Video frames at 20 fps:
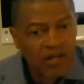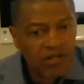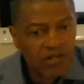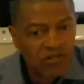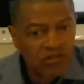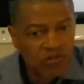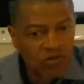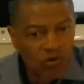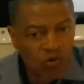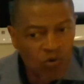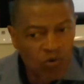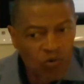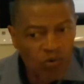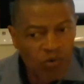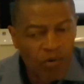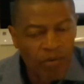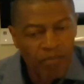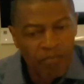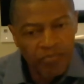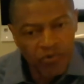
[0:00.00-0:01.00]

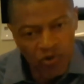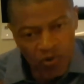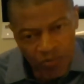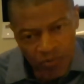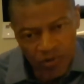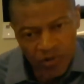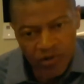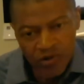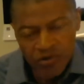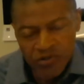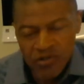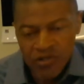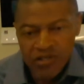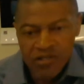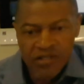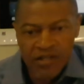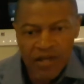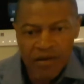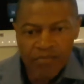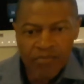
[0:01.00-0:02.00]
So puberty is an
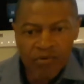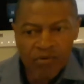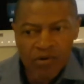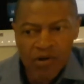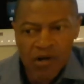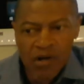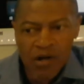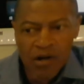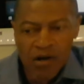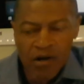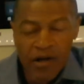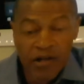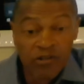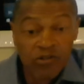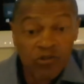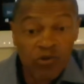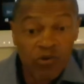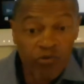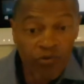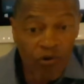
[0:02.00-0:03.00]
example. As
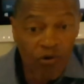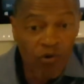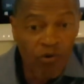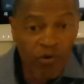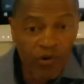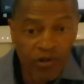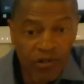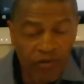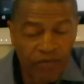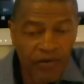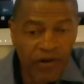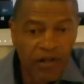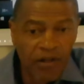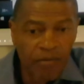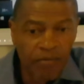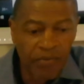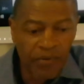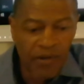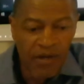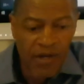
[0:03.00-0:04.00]
you grow and
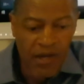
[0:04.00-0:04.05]
develop,